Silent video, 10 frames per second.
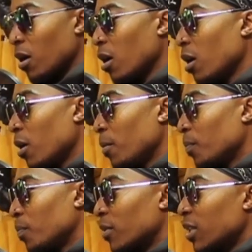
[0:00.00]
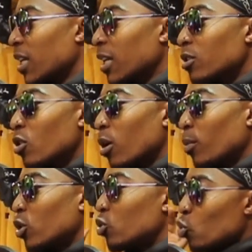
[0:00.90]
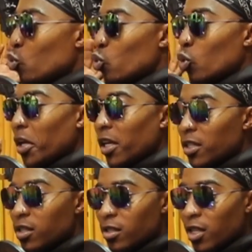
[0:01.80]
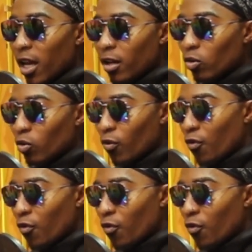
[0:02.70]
The second song I'm gonna do is titled